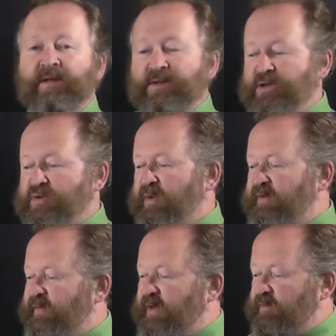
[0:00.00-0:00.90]
is just
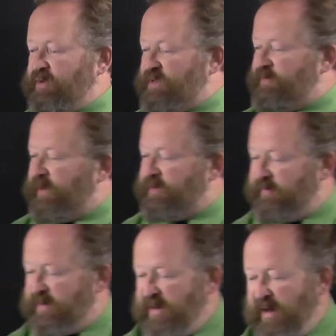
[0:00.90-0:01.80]
one figure which is part of
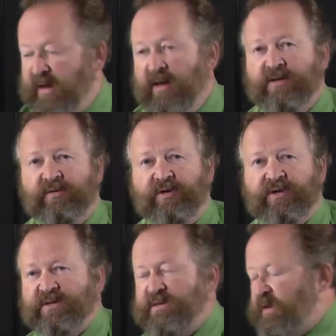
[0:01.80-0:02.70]
it. So I'll
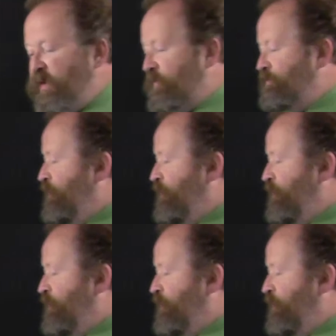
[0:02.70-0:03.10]
just put a